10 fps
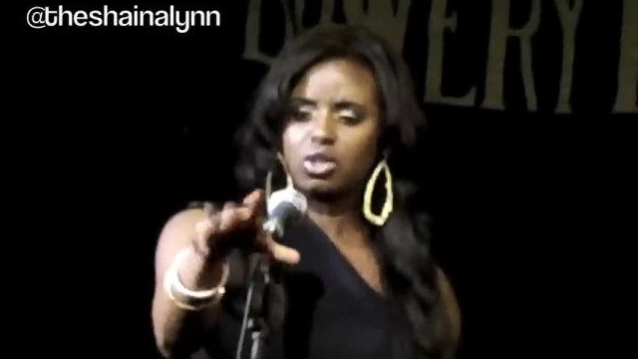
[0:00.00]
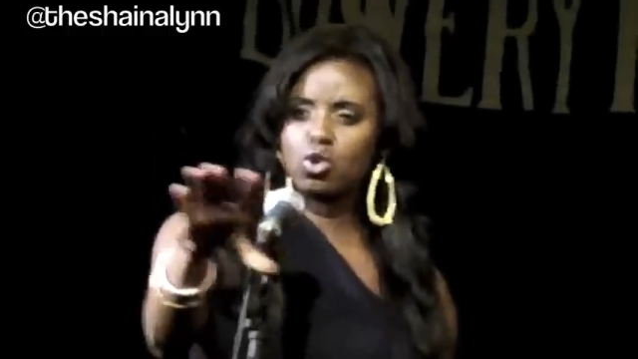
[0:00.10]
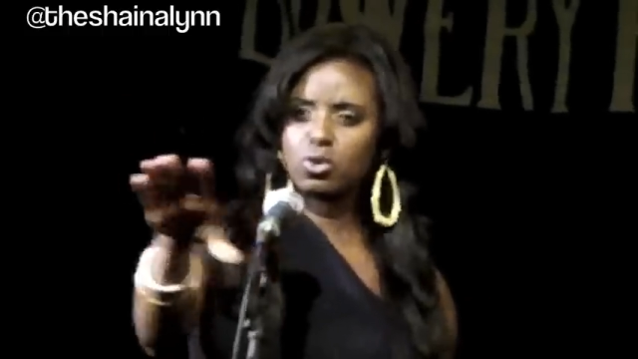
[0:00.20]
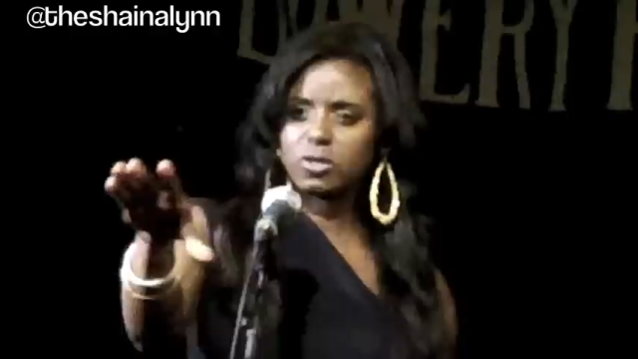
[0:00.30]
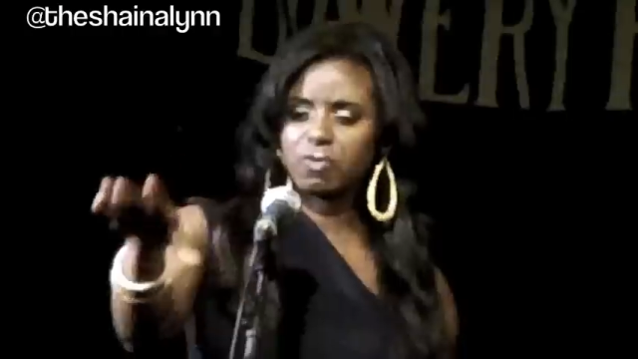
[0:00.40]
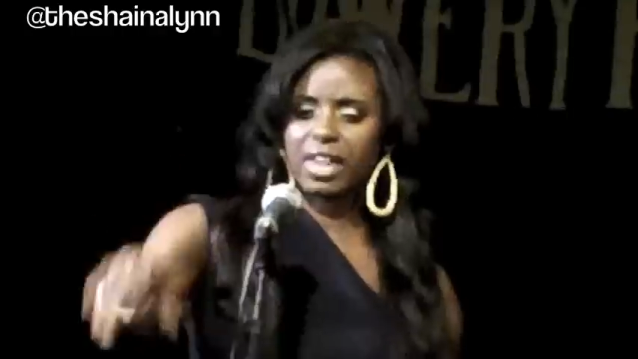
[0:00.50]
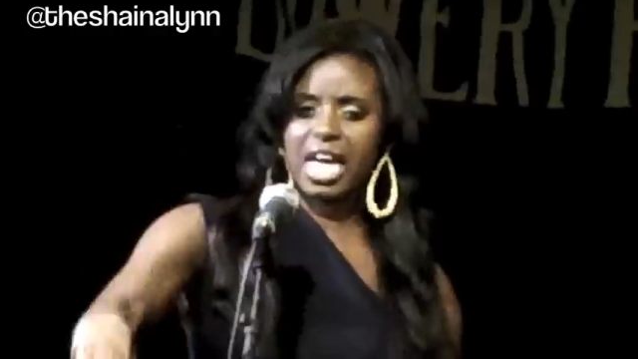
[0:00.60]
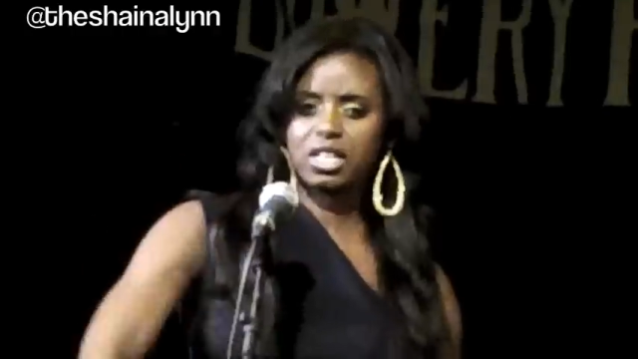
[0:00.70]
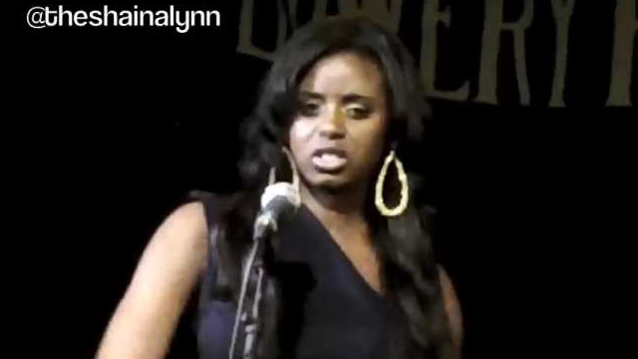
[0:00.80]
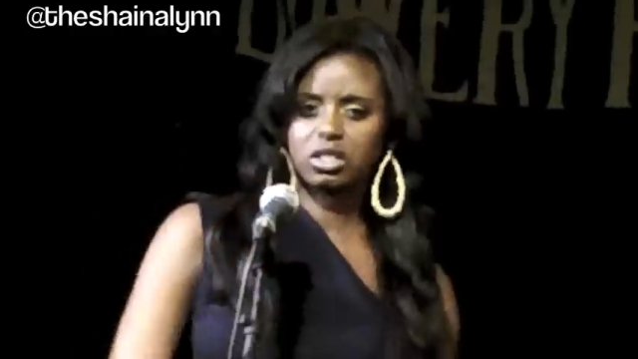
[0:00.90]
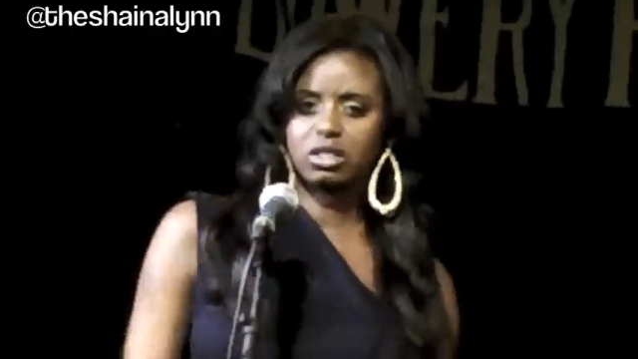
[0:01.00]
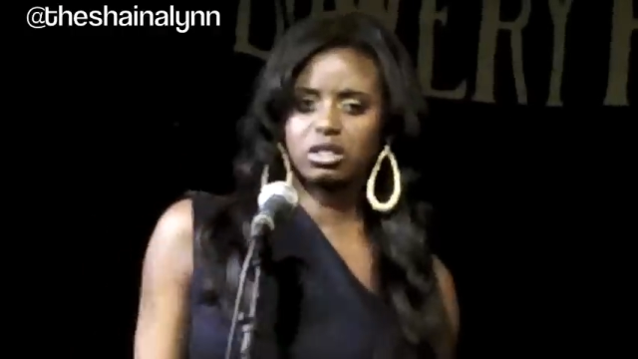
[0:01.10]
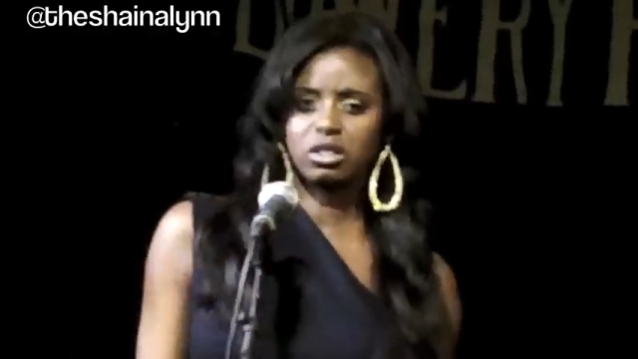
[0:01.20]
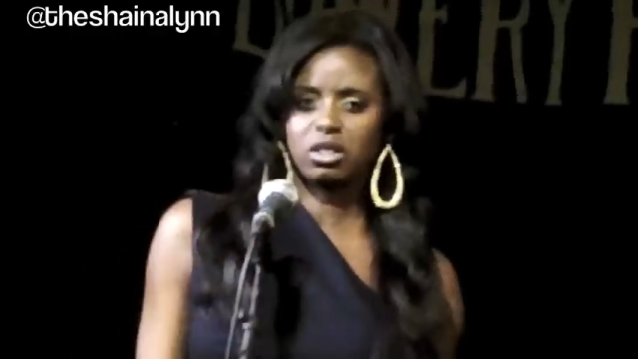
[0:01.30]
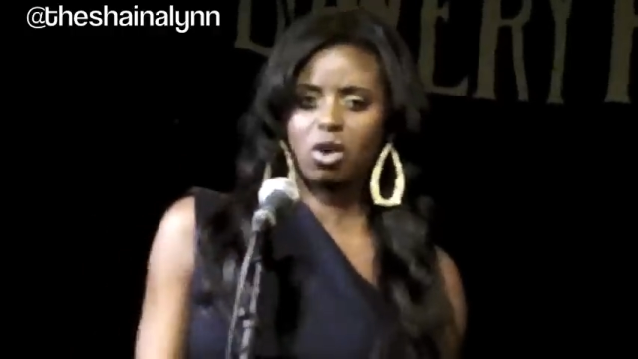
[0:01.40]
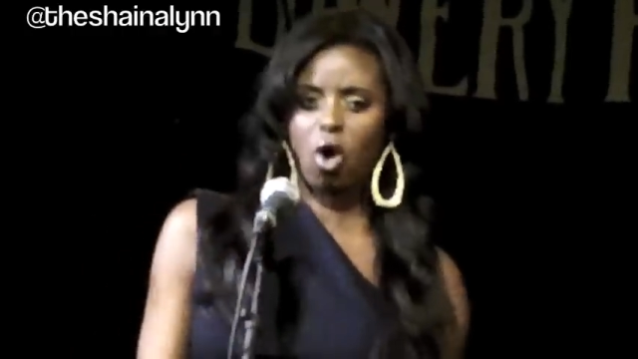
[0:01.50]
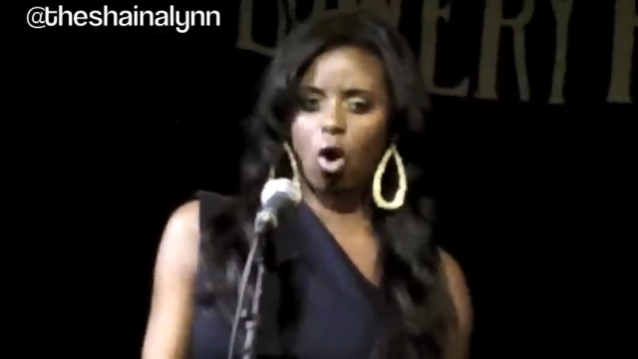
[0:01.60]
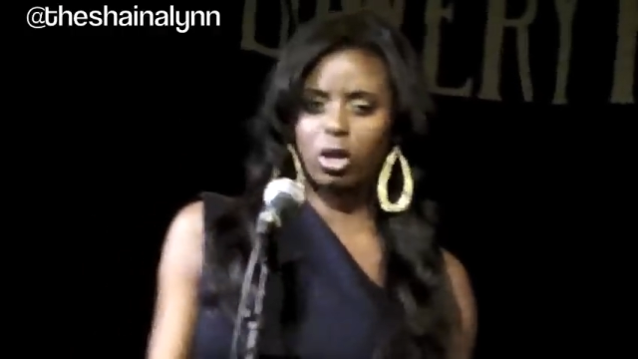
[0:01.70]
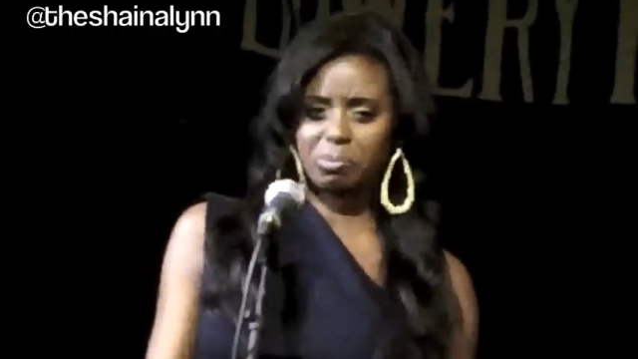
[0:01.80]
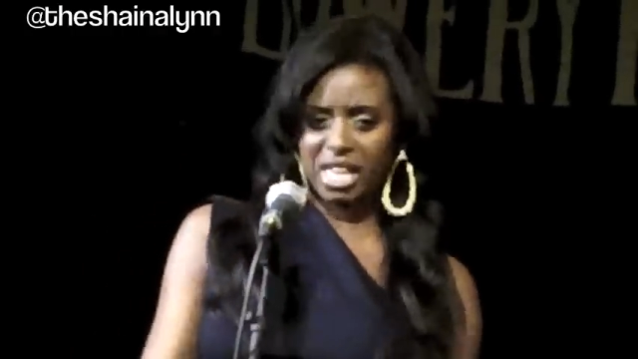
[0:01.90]
Newsflash,
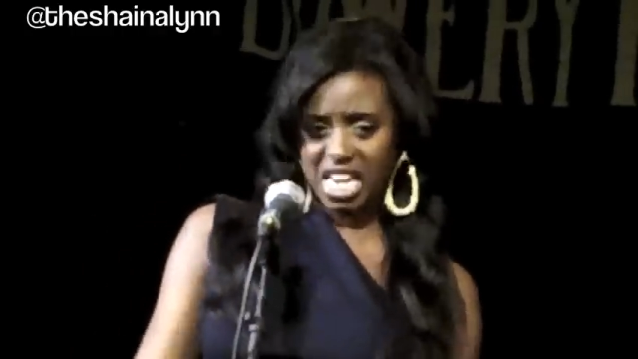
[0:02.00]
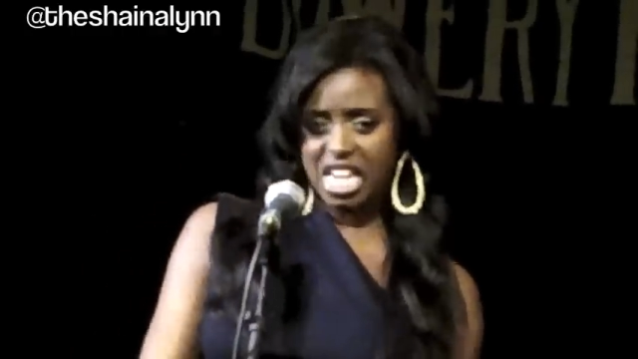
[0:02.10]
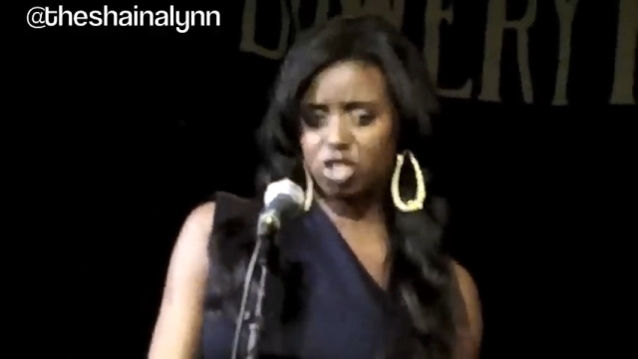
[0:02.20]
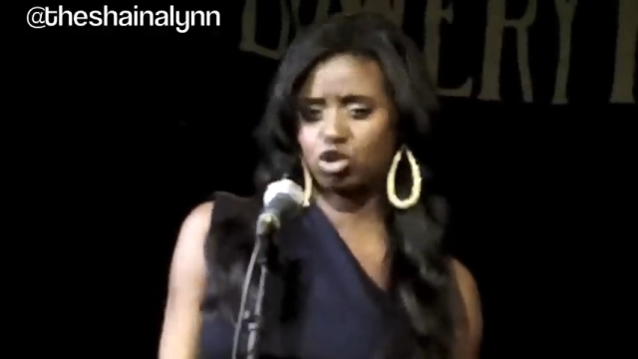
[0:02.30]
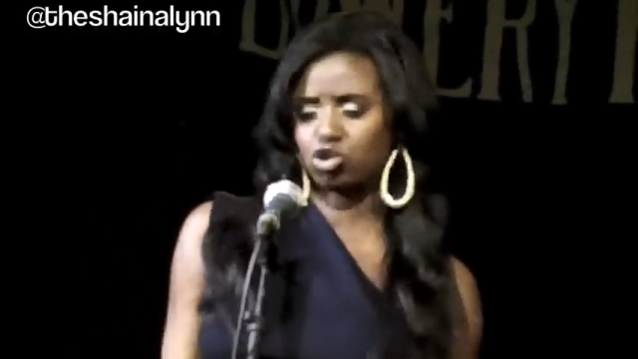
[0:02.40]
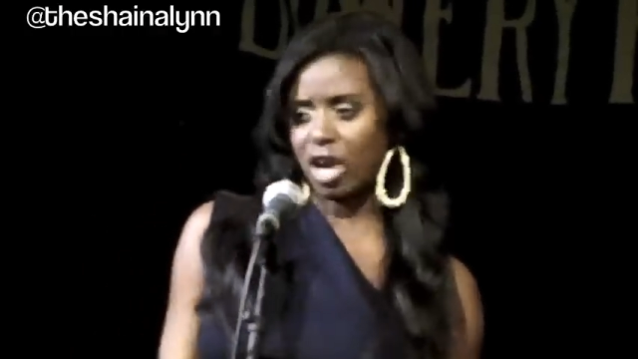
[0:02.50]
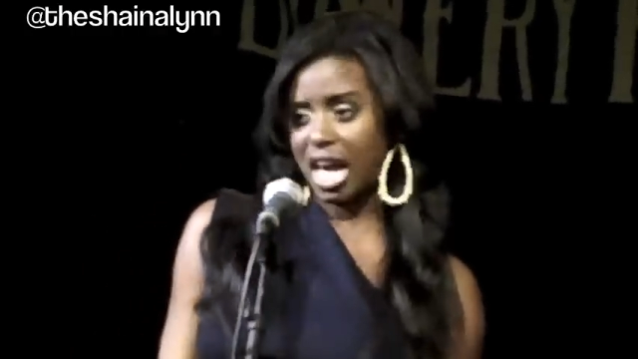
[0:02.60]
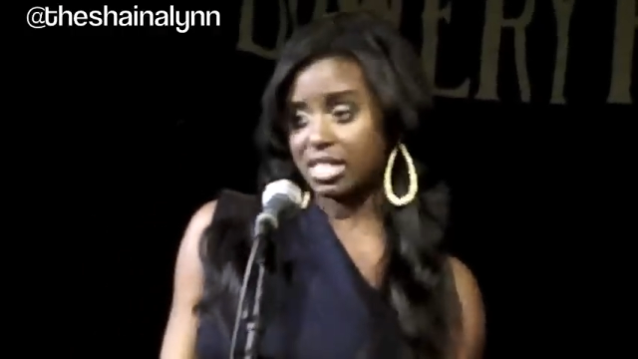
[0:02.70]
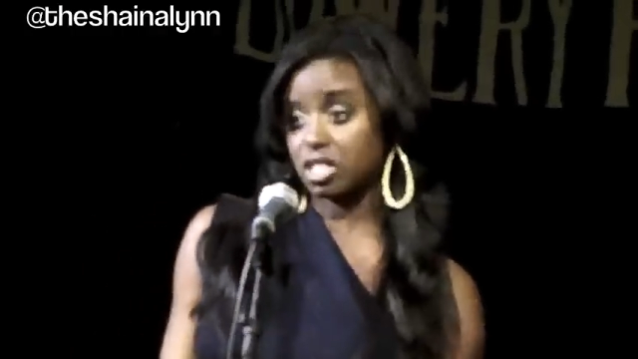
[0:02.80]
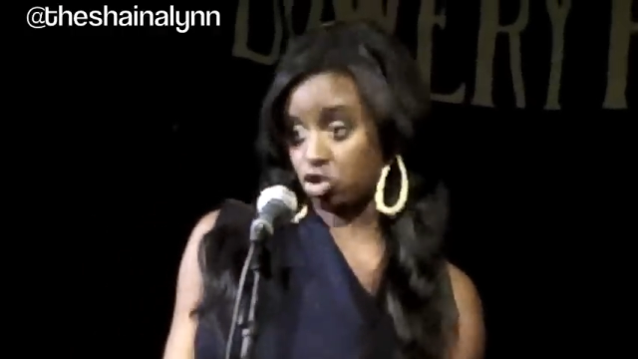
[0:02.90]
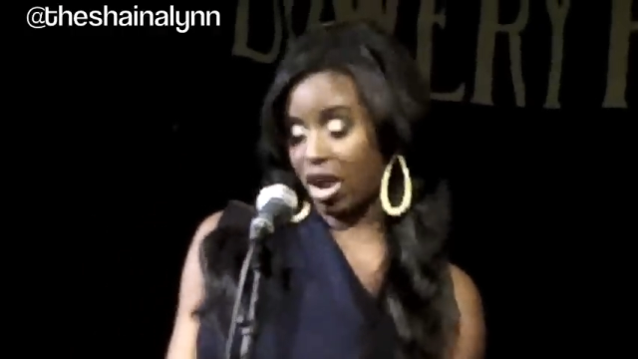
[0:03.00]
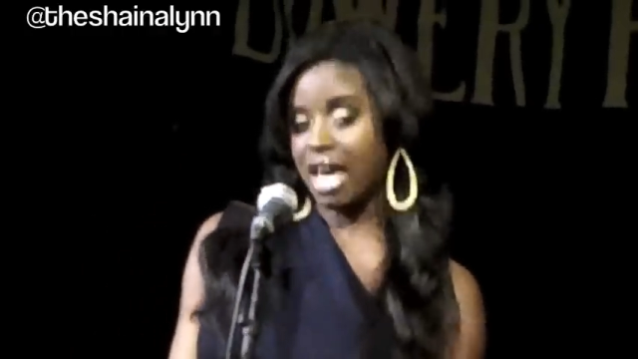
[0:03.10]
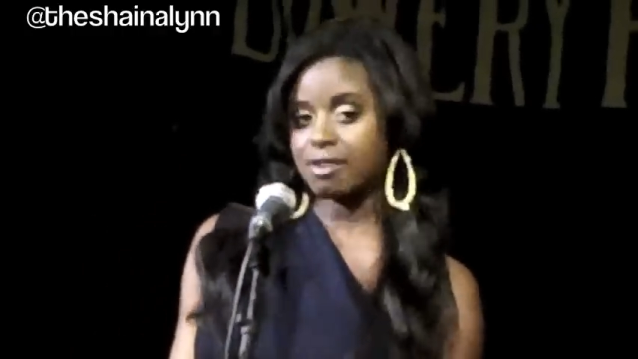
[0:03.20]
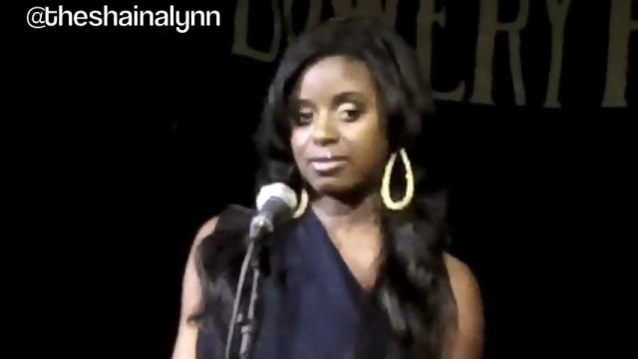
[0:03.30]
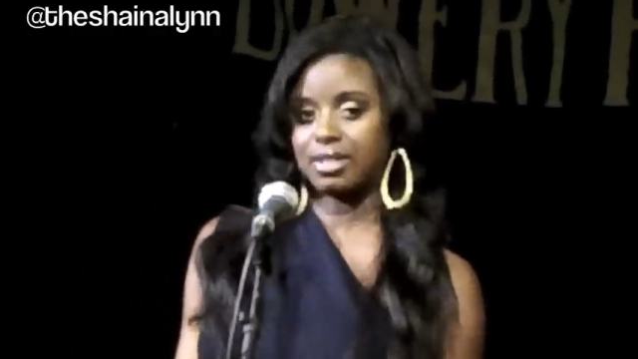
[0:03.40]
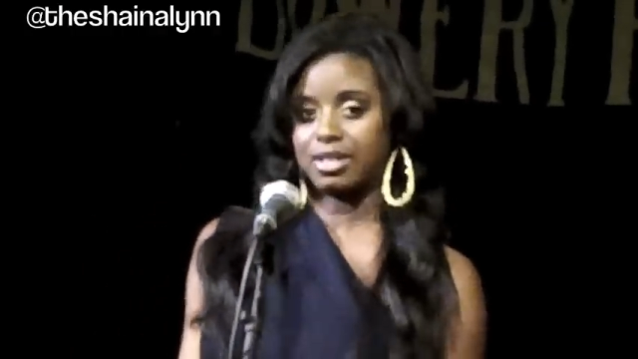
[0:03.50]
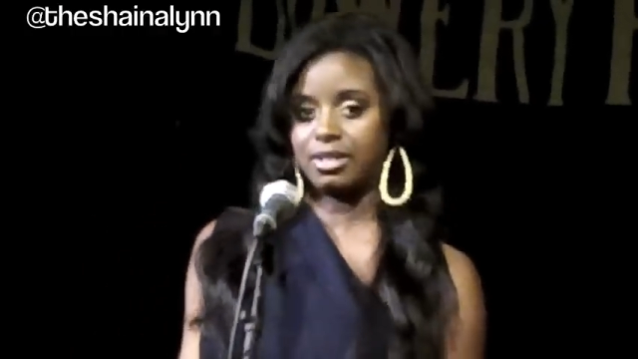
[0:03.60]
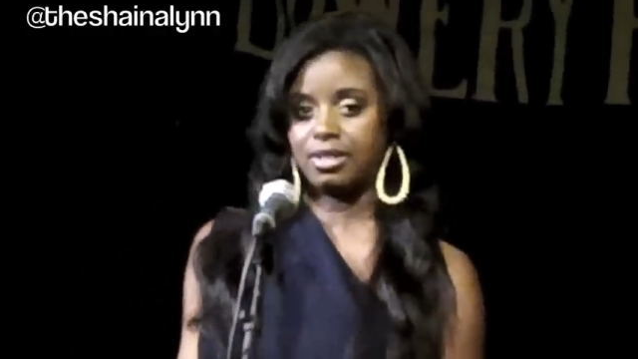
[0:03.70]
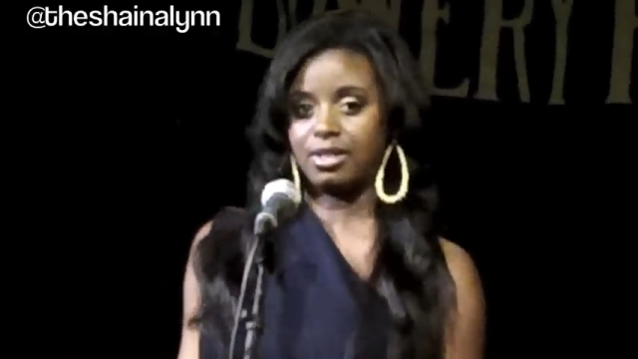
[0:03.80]
all them kids you tried to drown,